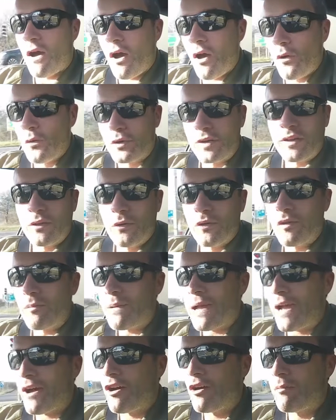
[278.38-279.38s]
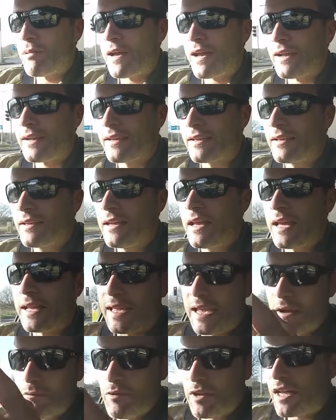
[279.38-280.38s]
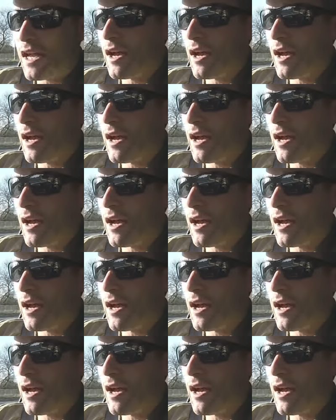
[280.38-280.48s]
of holding all the power back. Again, we're